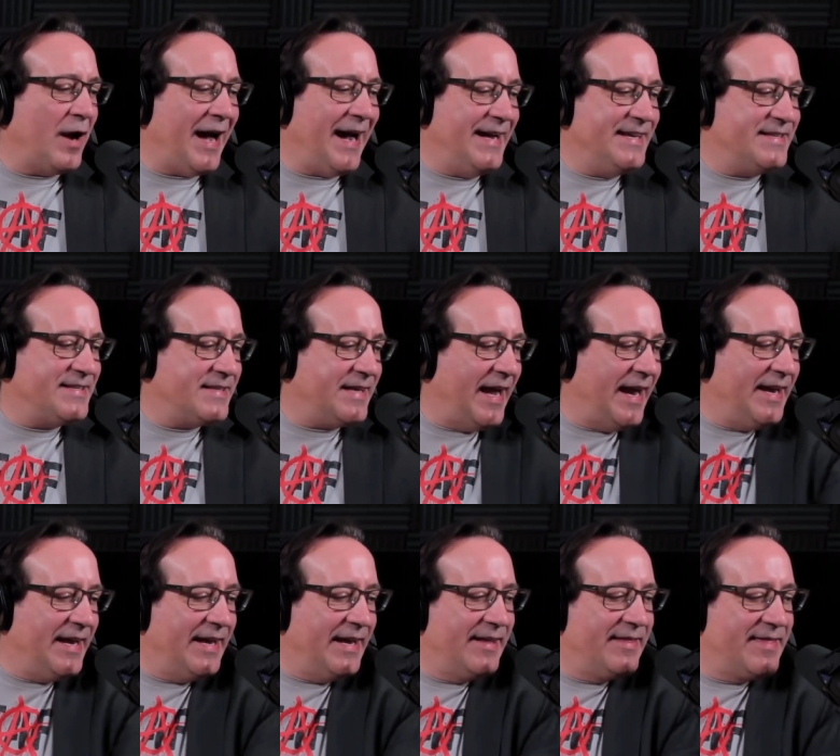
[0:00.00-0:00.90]
ice
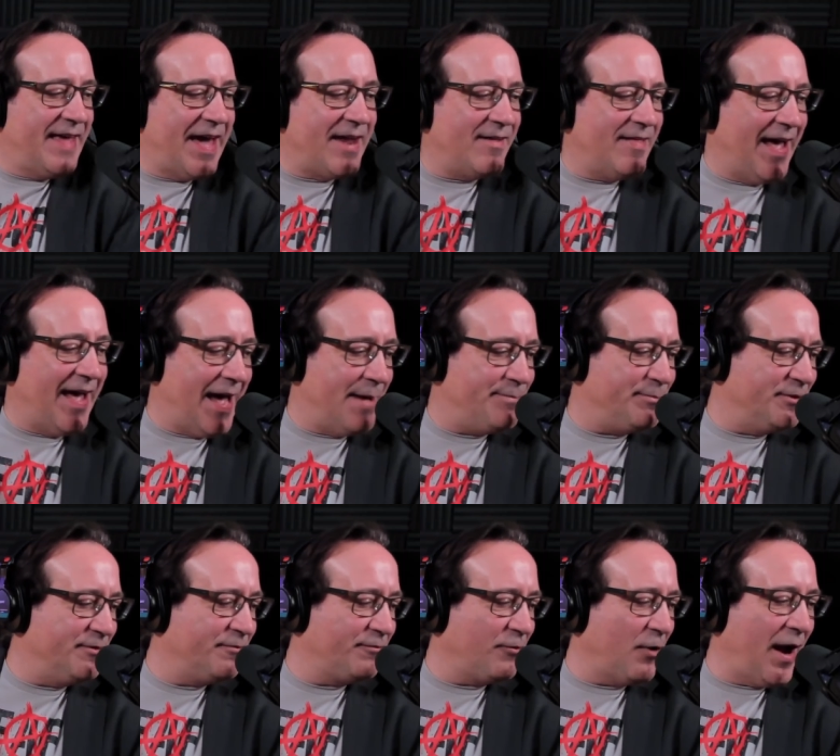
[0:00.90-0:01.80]
skating. That'll happen
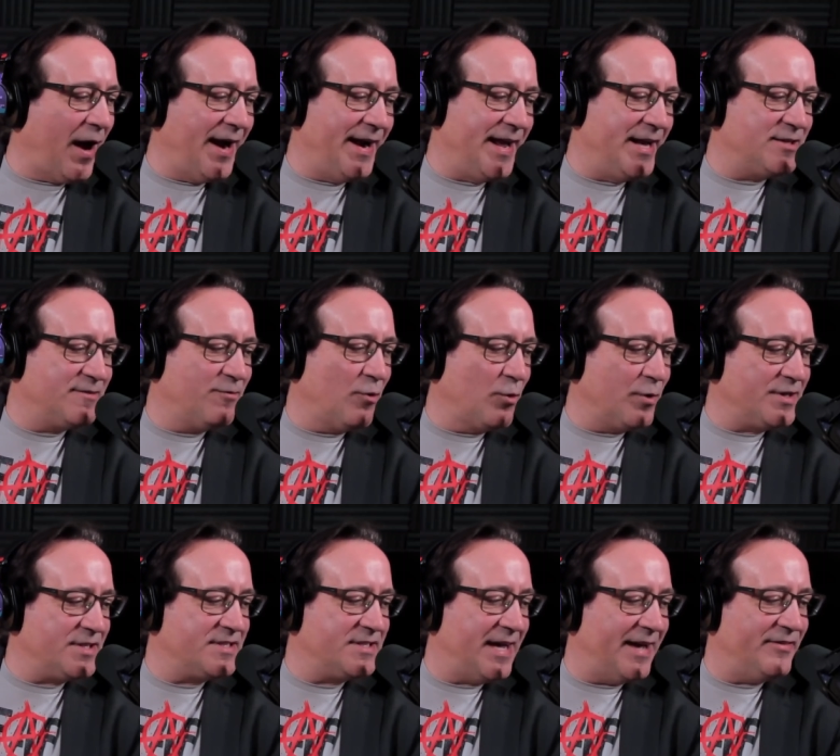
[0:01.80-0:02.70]
Fridays four to
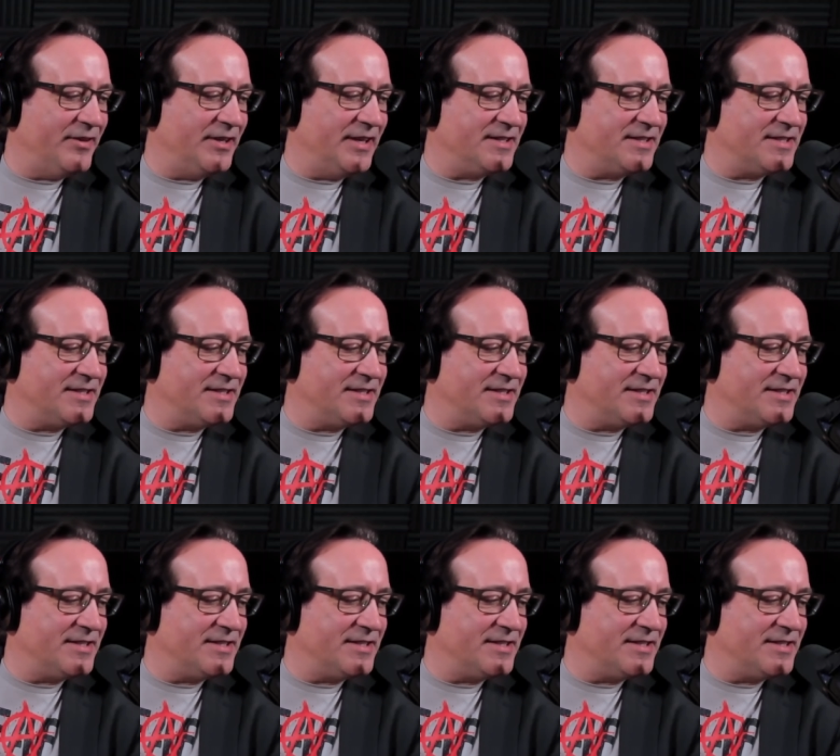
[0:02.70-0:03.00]
seven and